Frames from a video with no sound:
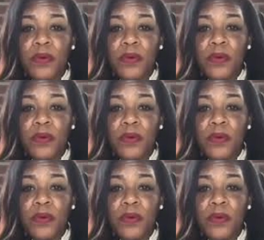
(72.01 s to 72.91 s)

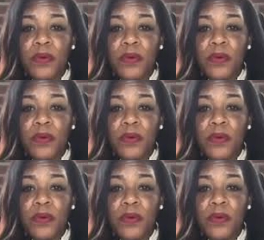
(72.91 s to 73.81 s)

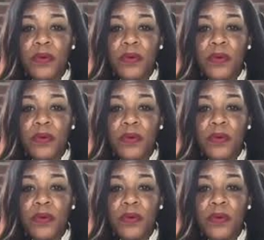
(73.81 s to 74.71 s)
(no one is talking)